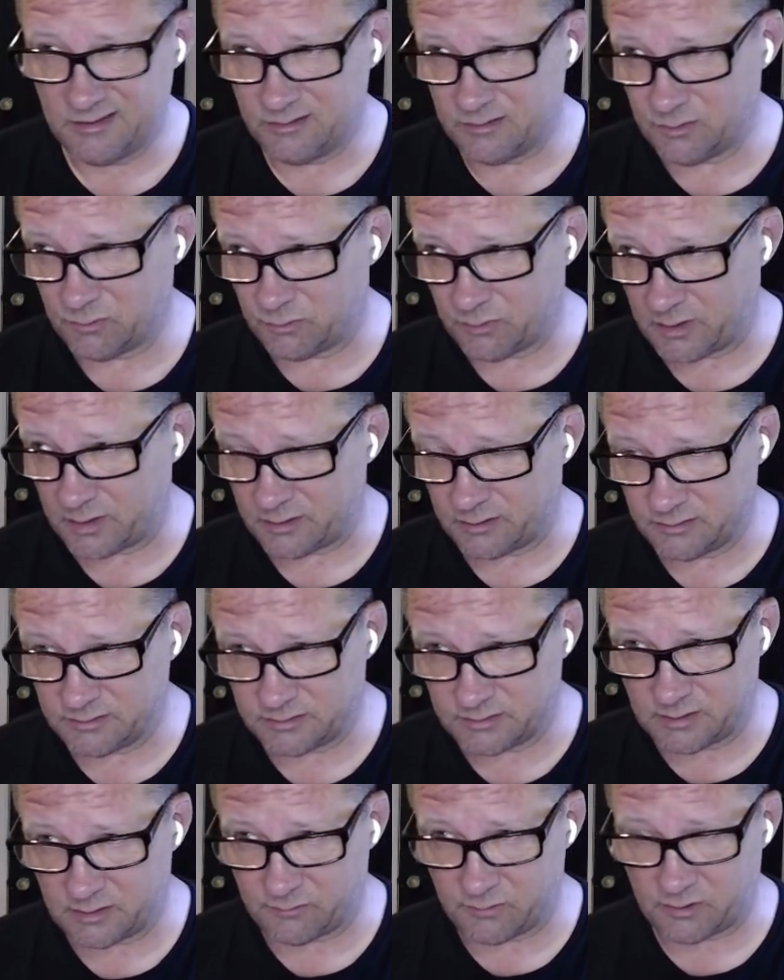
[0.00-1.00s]
the
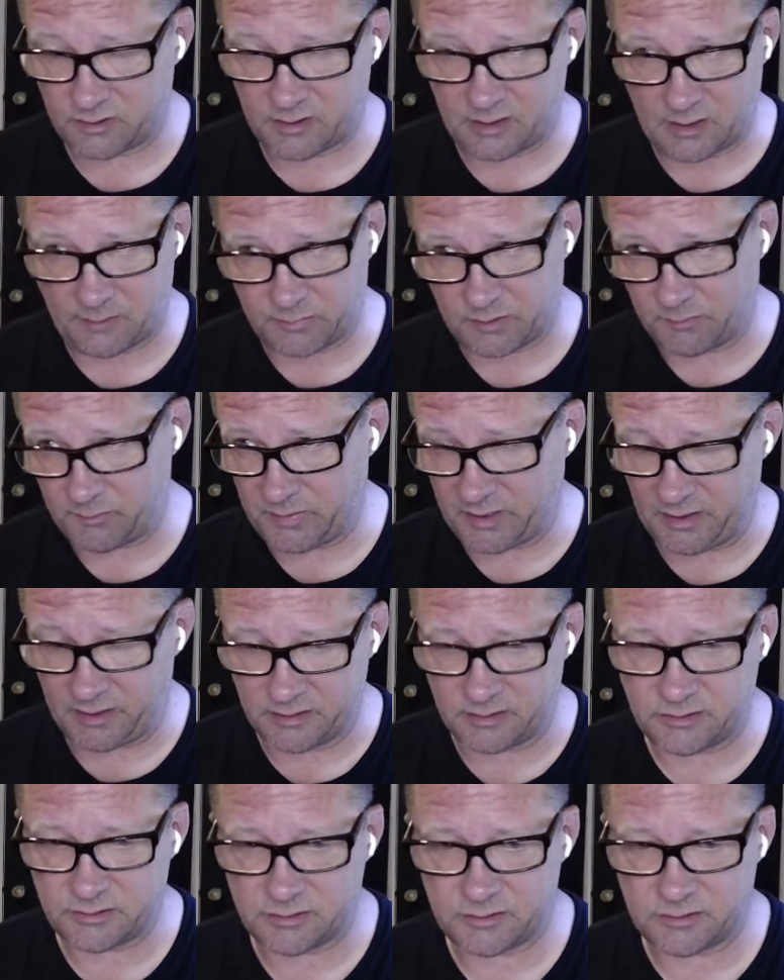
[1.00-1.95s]
records that were kept and made